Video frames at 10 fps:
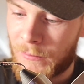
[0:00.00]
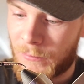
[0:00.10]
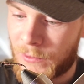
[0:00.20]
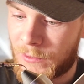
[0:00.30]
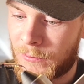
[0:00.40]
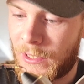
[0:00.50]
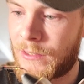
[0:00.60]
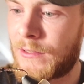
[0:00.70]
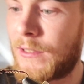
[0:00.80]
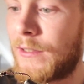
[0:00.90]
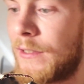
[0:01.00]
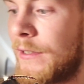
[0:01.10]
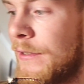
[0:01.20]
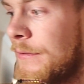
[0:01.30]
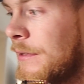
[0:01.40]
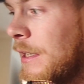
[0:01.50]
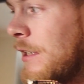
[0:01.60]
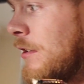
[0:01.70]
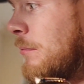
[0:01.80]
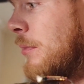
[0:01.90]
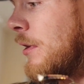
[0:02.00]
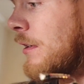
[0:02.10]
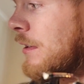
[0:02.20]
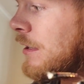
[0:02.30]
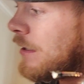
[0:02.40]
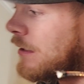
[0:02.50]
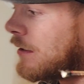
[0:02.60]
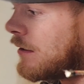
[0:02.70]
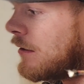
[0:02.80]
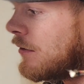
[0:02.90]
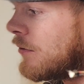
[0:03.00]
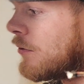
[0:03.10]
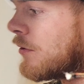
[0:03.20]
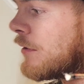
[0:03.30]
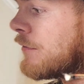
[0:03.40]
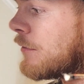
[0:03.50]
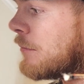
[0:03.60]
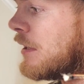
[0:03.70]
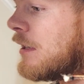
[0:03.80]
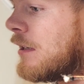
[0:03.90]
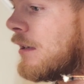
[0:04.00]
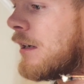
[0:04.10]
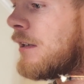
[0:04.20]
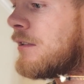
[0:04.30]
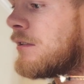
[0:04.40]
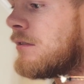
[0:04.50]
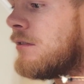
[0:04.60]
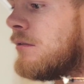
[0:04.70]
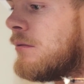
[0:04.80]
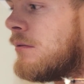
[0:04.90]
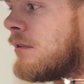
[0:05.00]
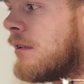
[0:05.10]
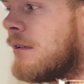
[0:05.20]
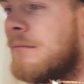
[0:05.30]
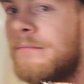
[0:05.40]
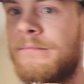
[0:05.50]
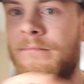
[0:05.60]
Put some resin on there, get your bodkin, or for me, I just use some